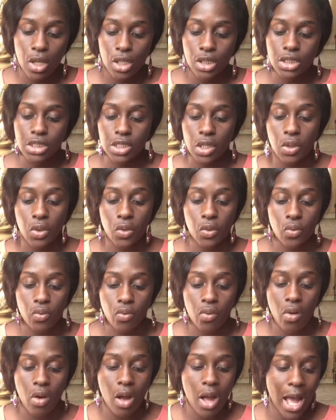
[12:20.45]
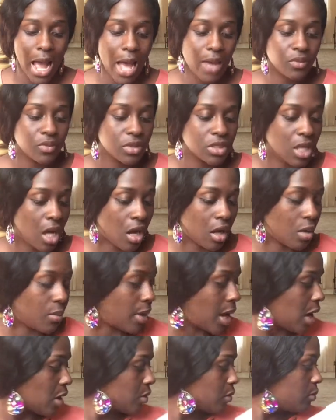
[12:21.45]
So I will talk
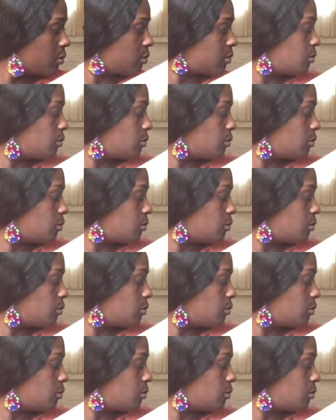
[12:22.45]
about